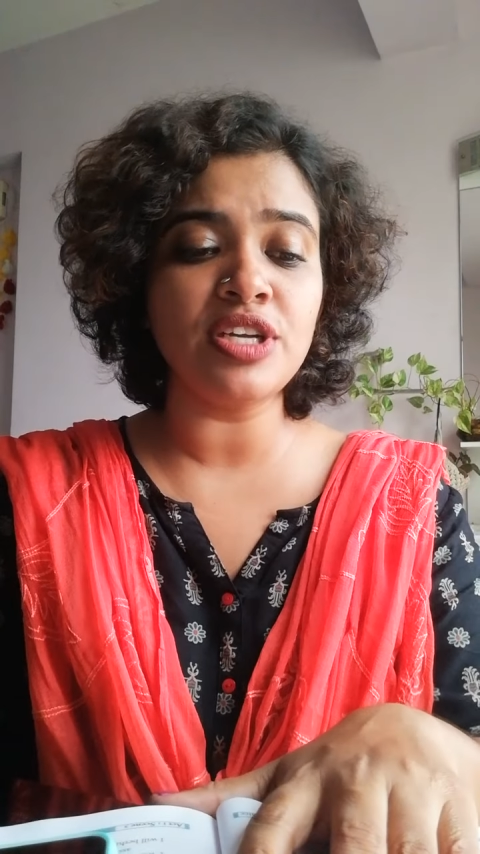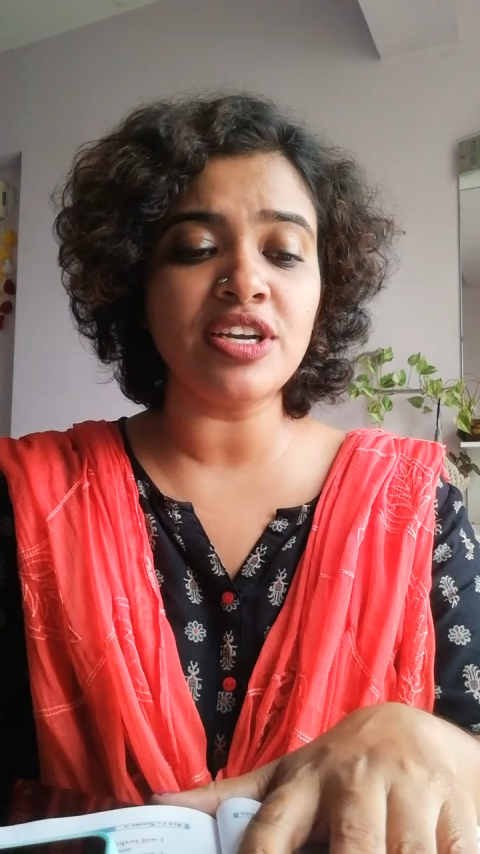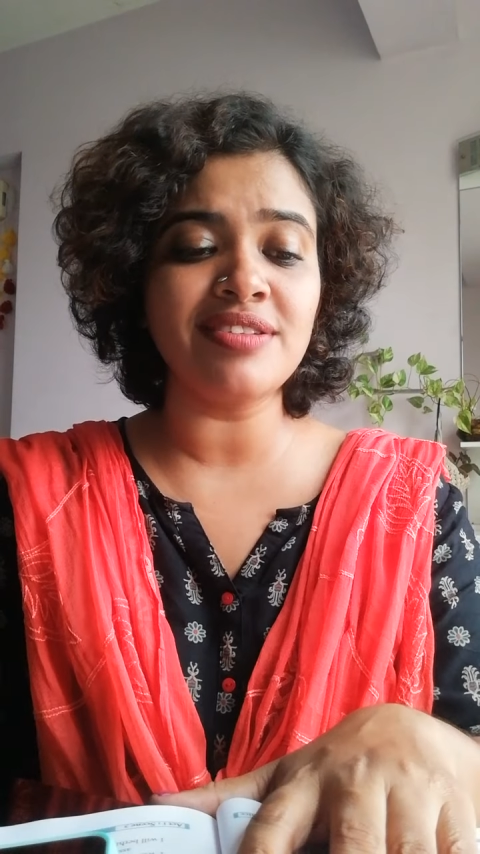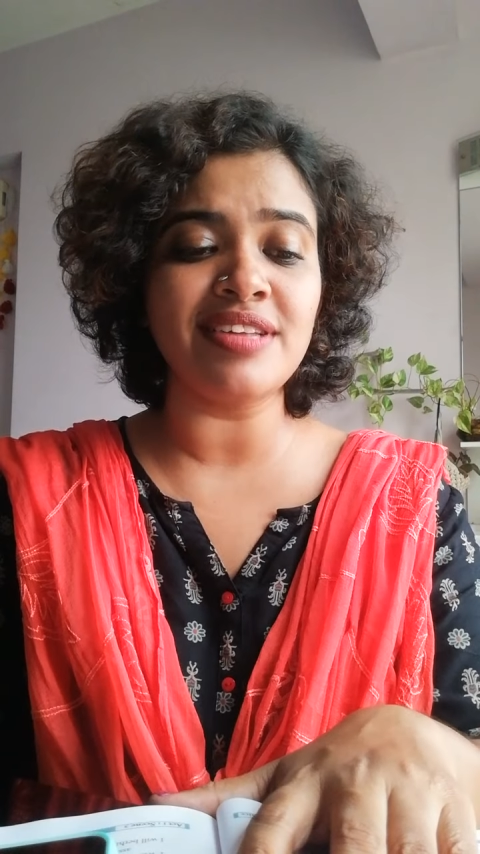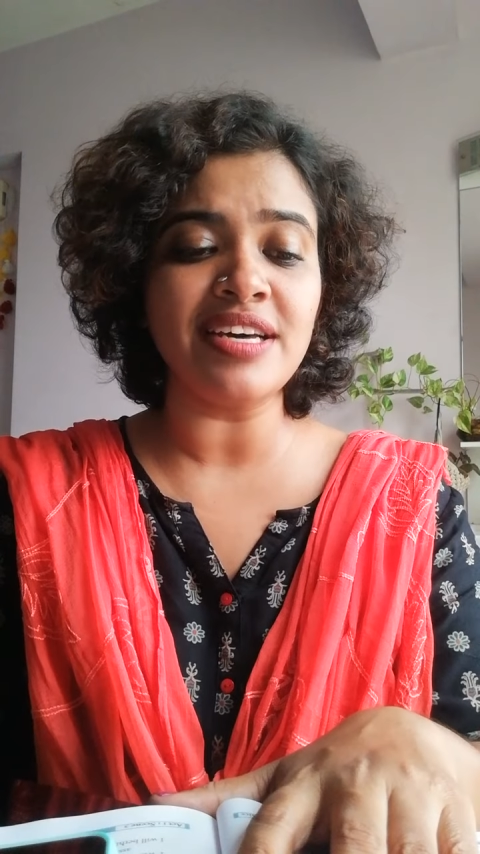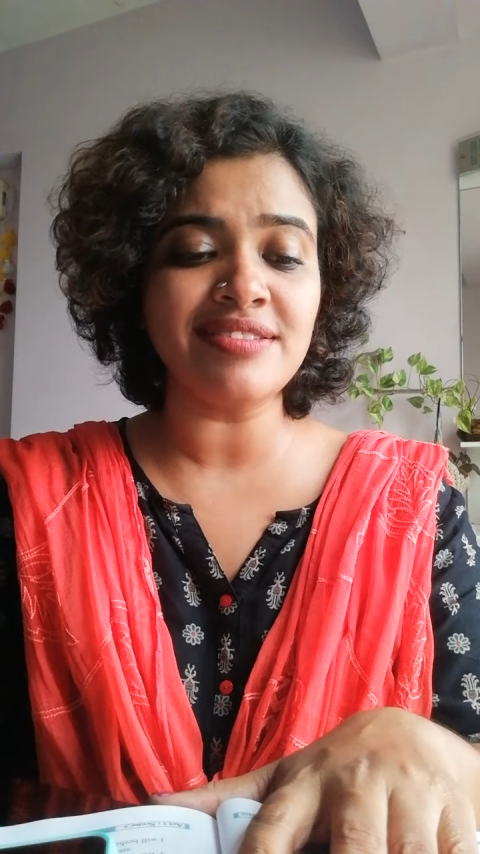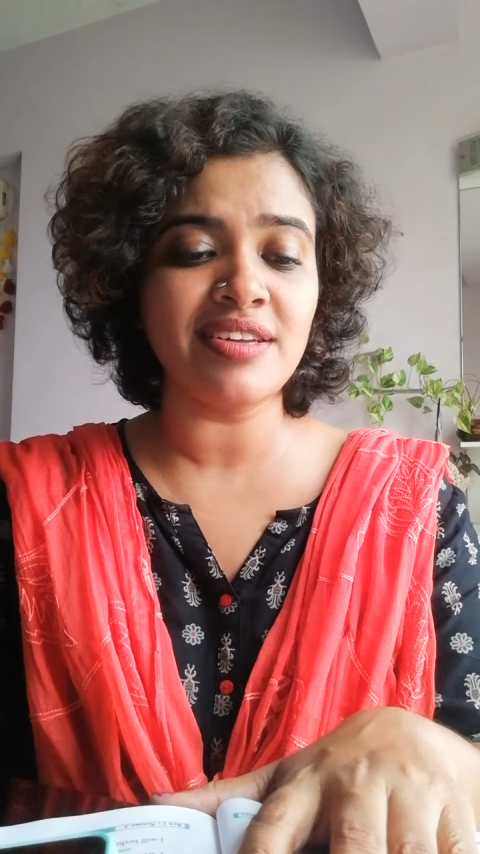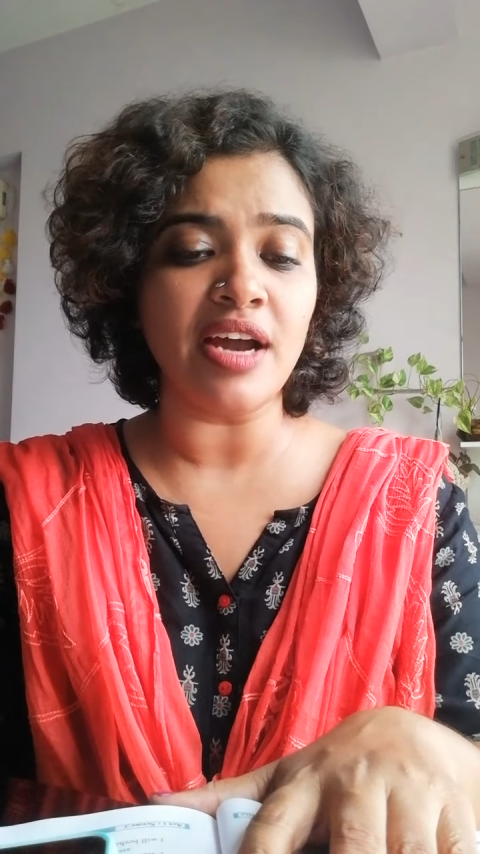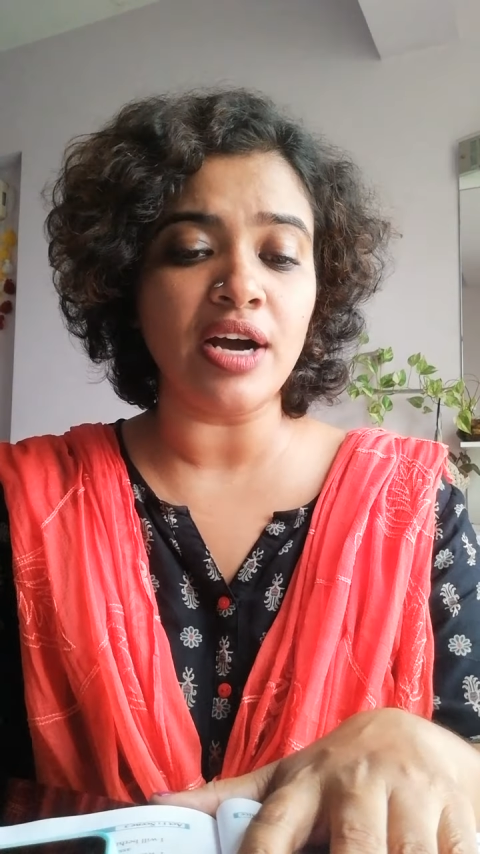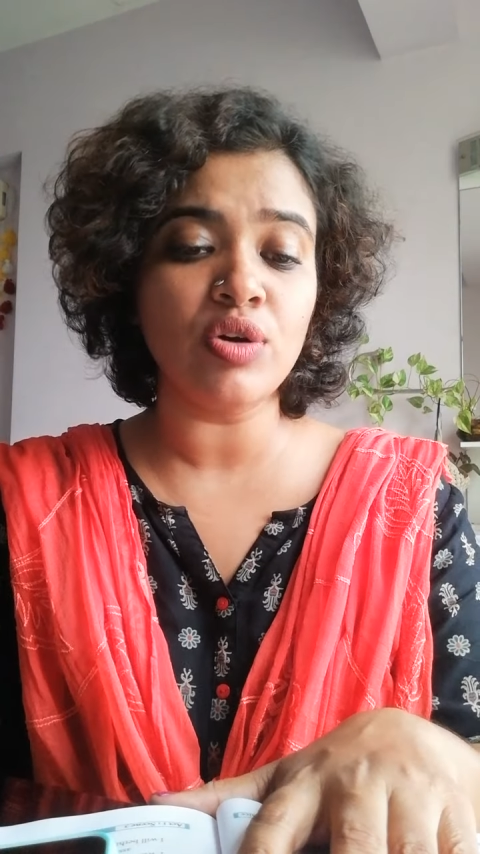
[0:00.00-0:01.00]
nerissa
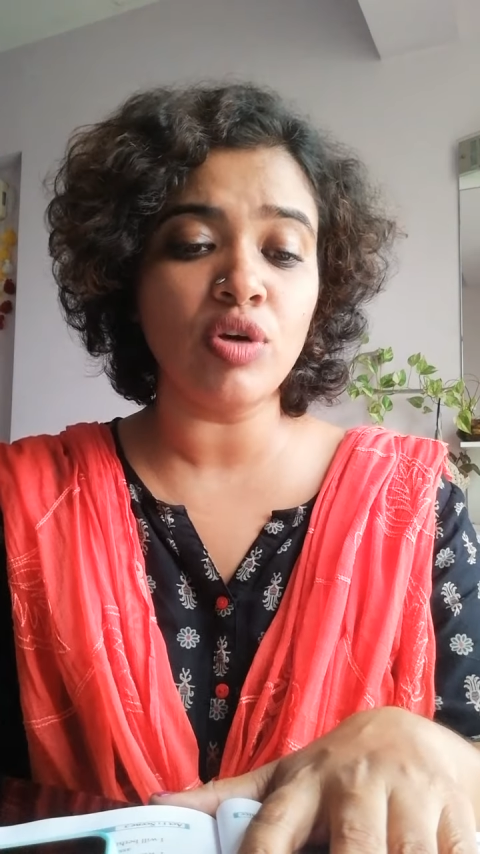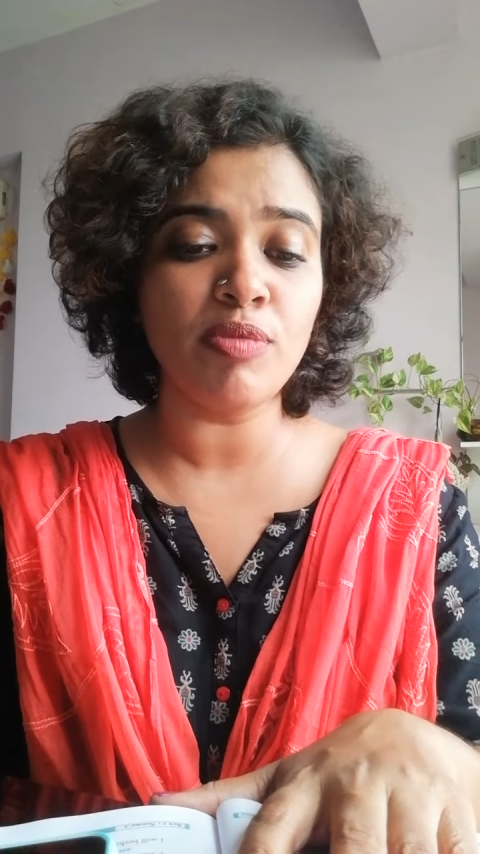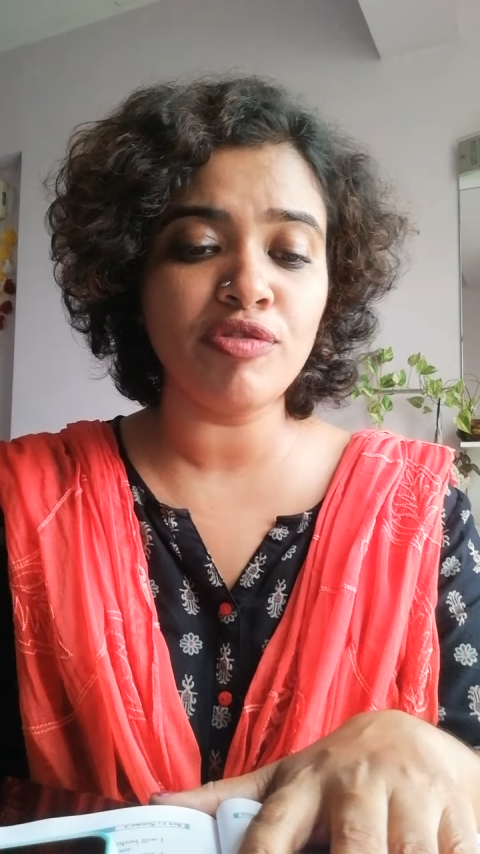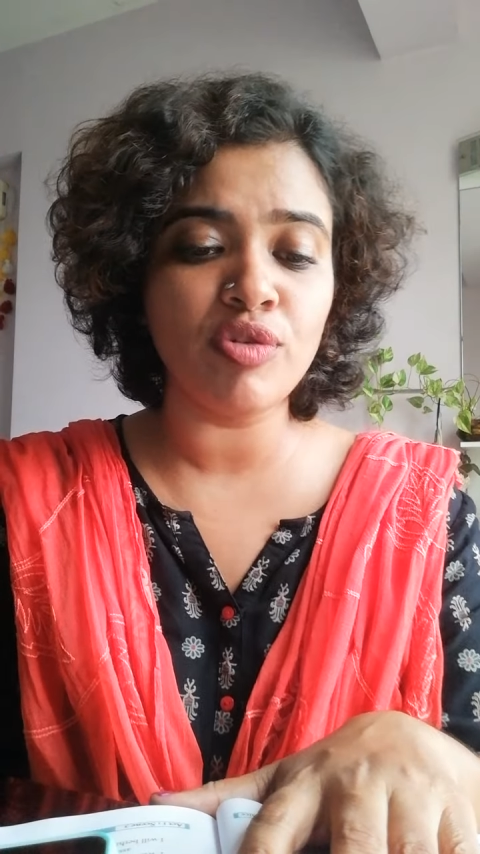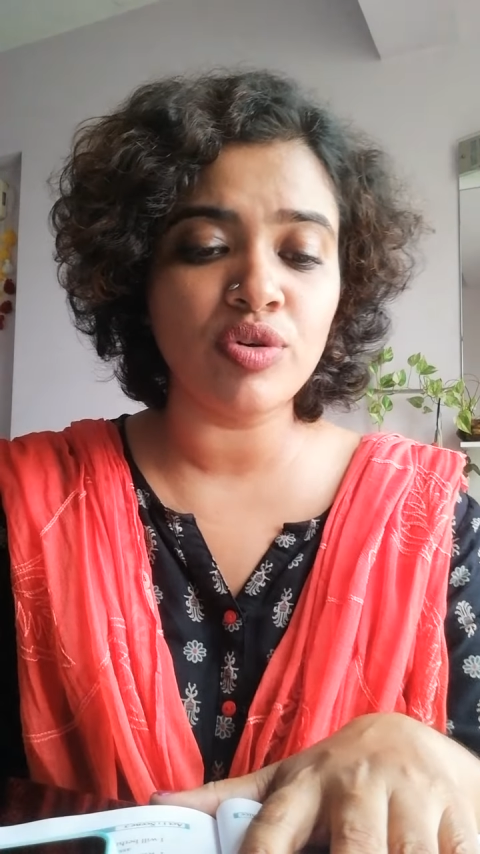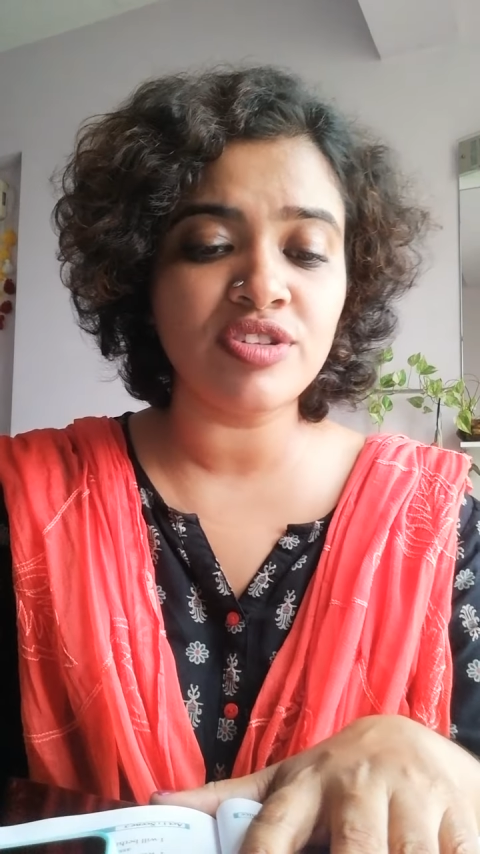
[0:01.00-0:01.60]
sirrah go before